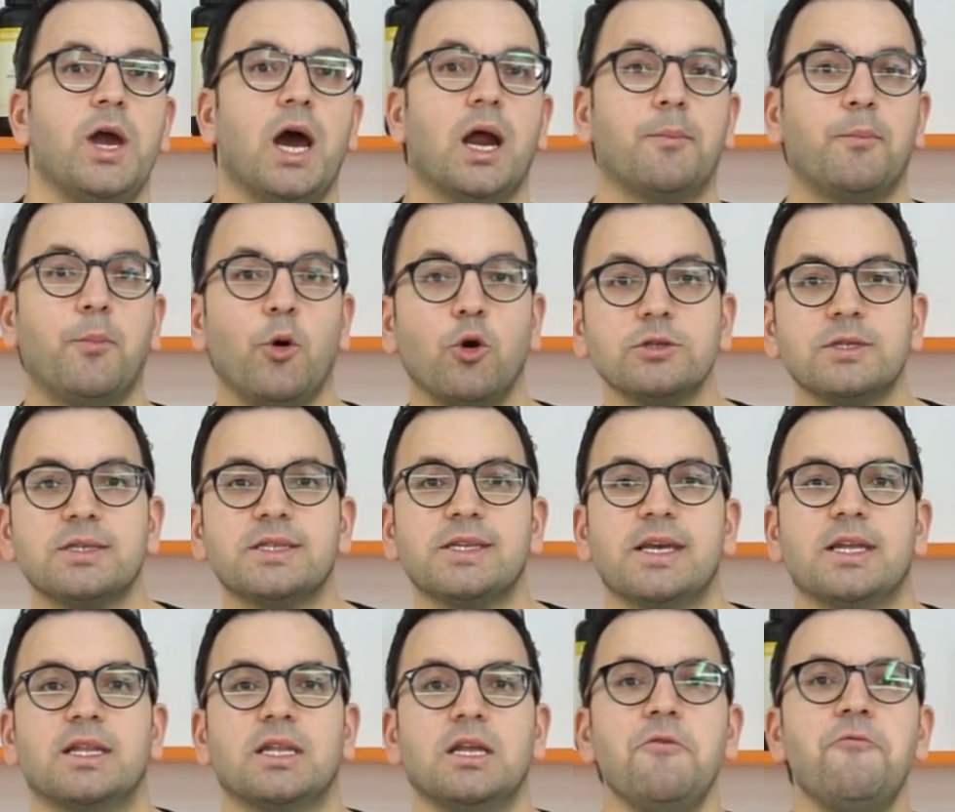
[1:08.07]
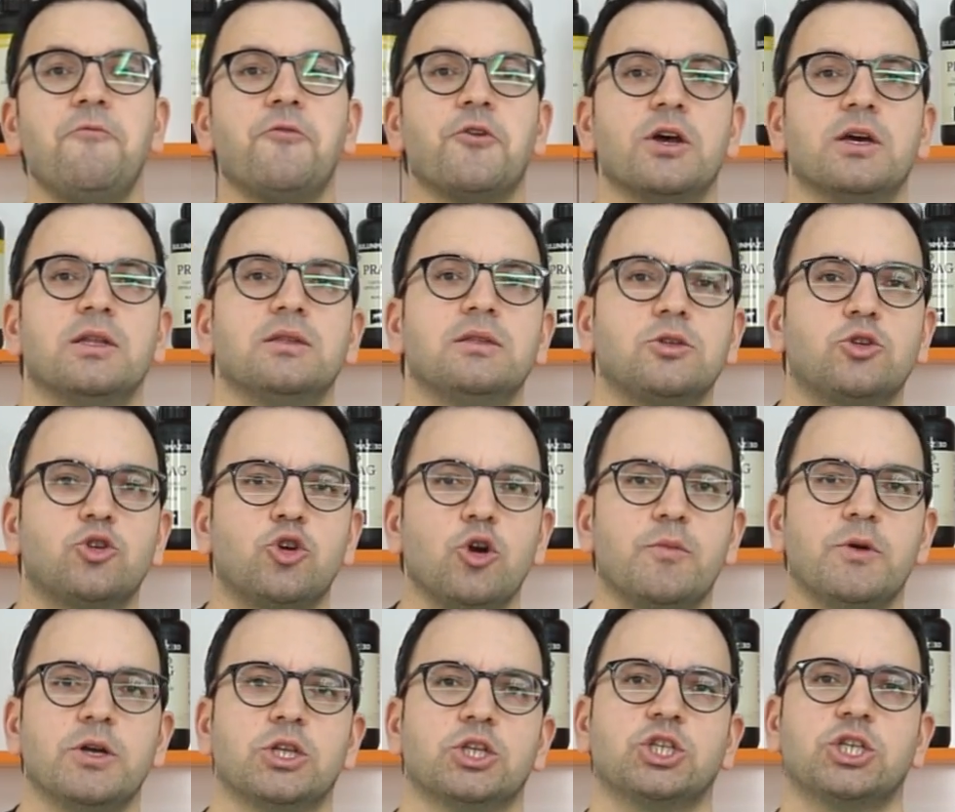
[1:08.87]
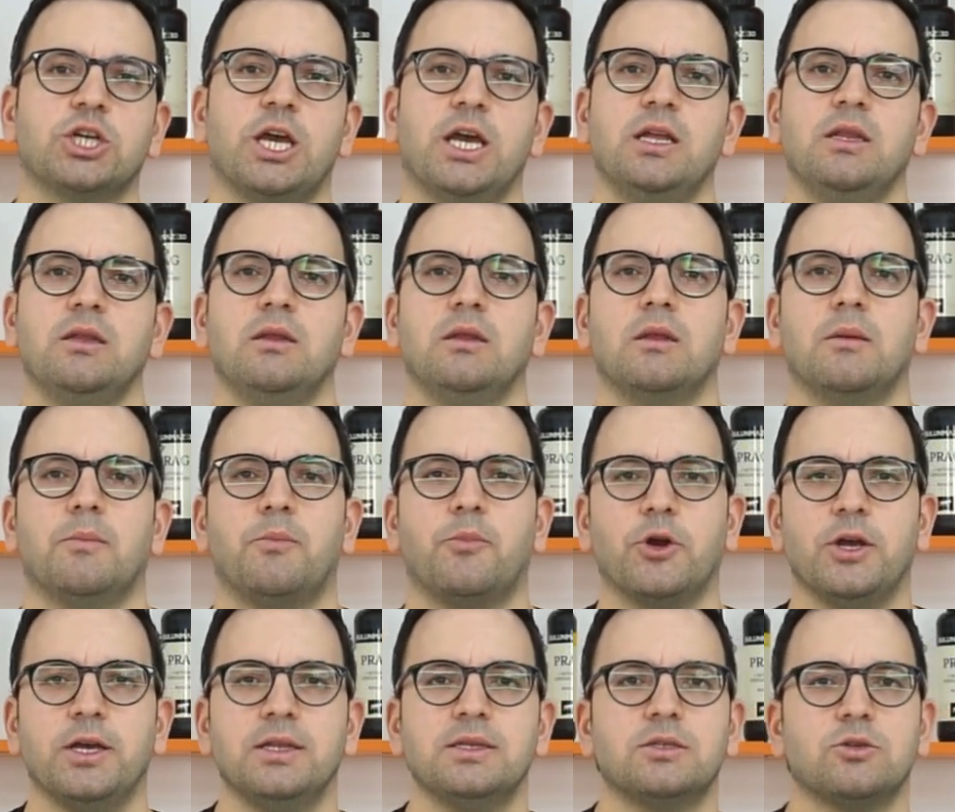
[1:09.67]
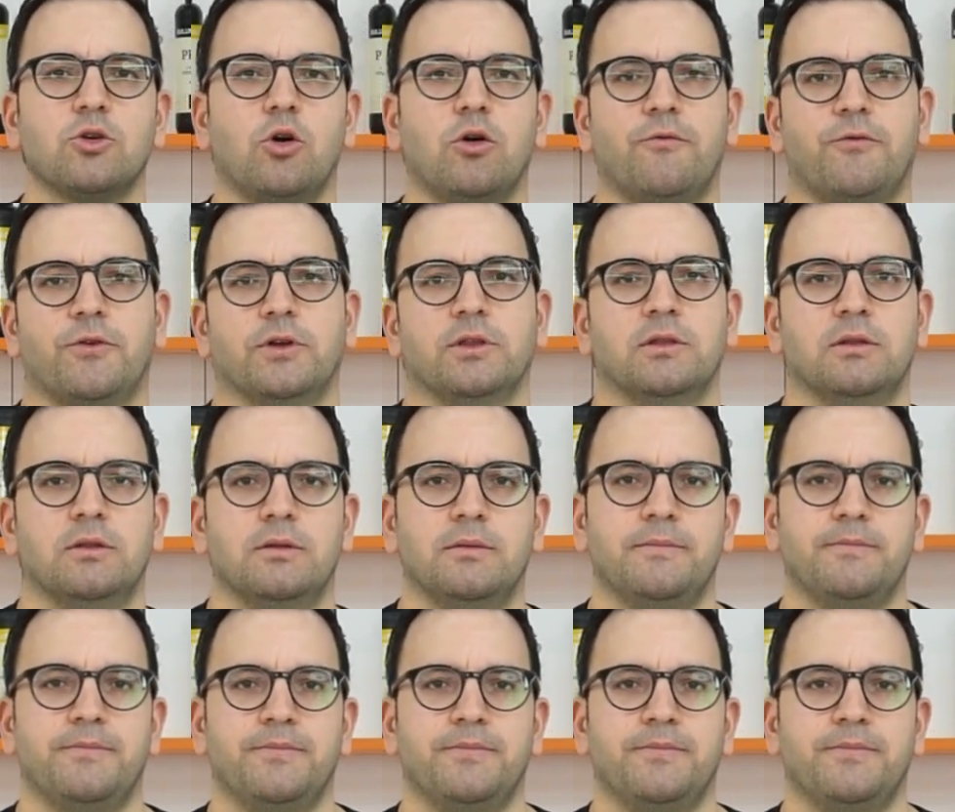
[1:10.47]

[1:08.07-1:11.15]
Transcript: We are posting different Cuban chain prints often.